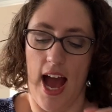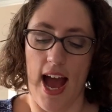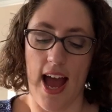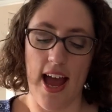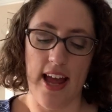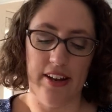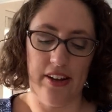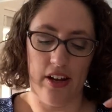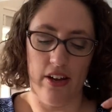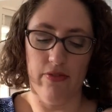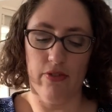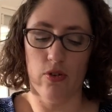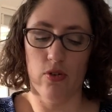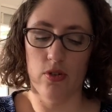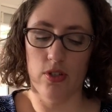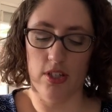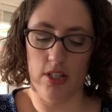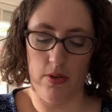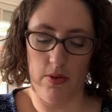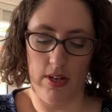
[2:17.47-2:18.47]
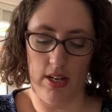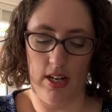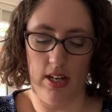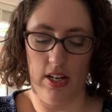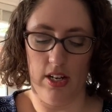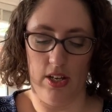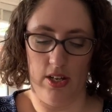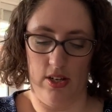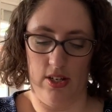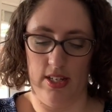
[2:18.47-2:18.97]
And I've also
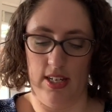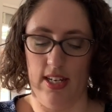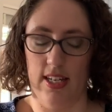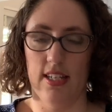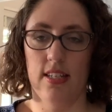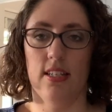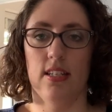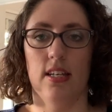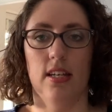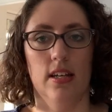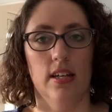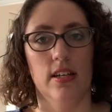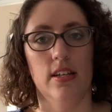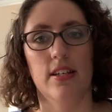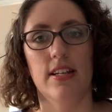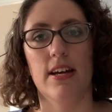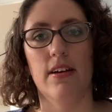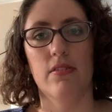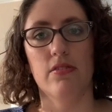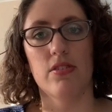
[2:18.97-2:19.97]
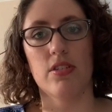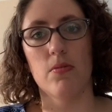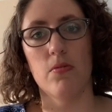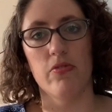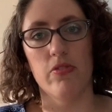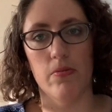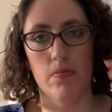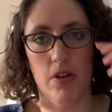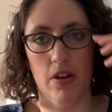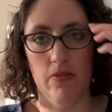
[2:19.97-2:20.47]
included, now some
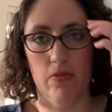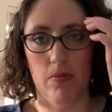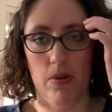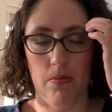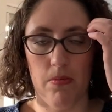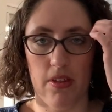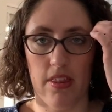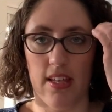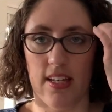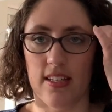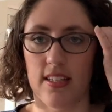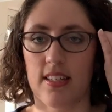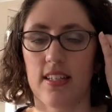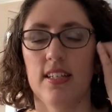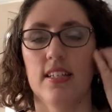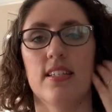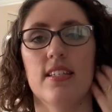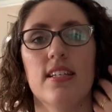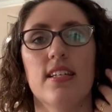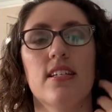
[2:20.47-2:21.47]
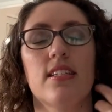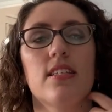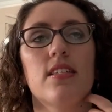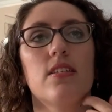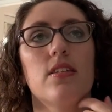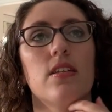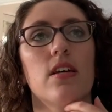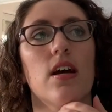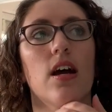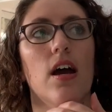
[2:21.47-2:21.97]
of you might remember this, because
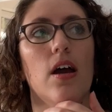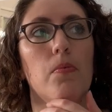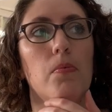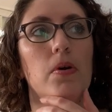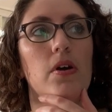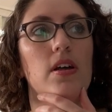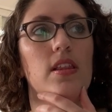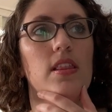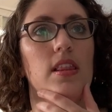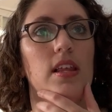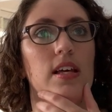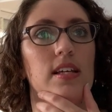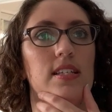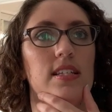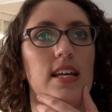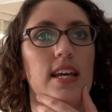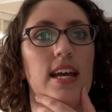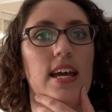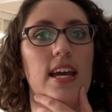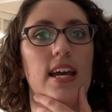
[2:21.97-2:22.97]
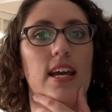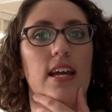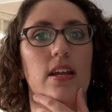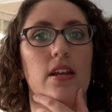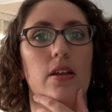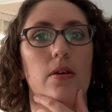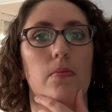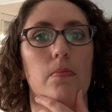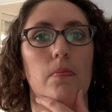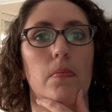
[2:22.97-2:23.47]
this I put this
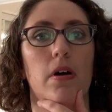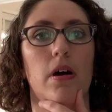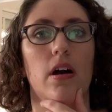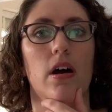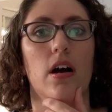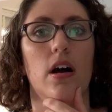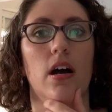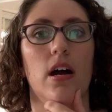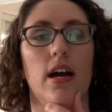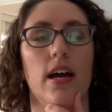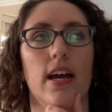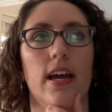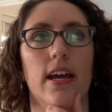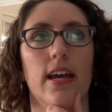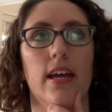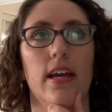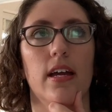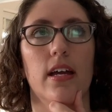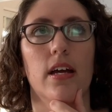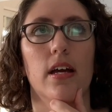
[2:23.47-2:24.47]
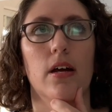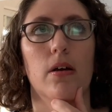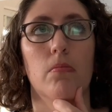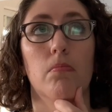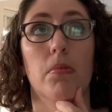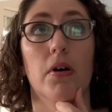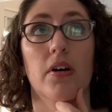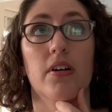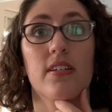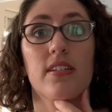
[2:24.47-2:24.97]
in my
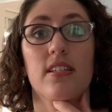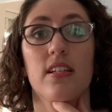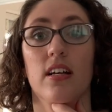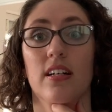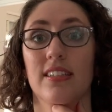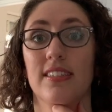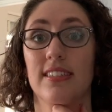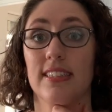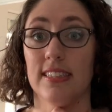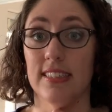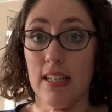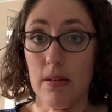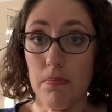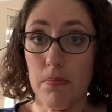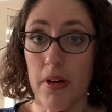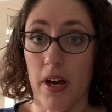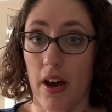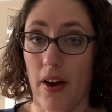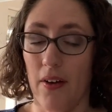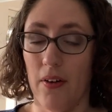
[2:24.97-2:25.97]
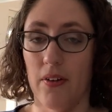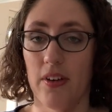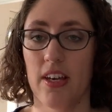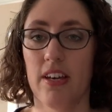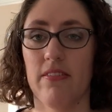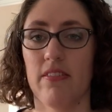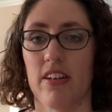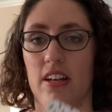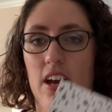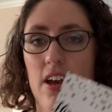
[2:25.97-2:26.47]
box last December, a whole
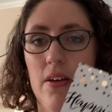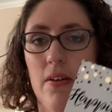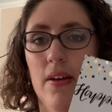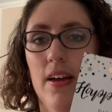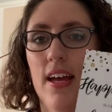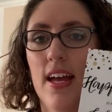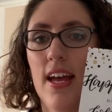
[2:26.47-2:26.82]
year ago,